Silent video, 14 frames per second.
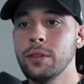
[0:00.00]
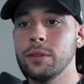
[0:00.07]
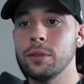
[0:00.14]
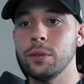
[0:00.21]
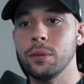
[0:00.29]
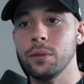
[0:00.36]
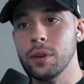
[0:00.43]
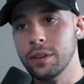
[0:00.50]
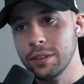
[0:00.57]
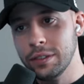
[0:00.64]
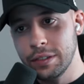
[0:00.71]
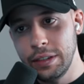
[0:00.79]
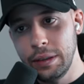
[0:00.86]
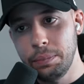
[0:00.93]
to
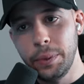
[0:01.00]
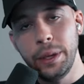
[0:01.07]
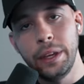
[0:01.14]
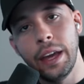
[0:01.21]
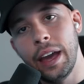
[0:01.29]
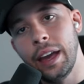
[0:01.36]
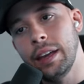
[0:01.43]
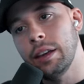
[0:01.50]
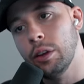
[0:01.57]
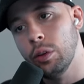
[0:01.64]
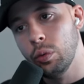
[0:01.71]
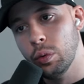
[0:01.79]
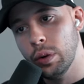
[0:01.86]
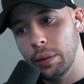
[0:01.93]
C P A
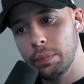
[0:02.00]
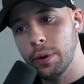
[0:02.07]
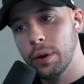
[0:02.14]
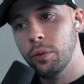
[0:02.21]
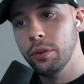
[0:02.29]
Grip,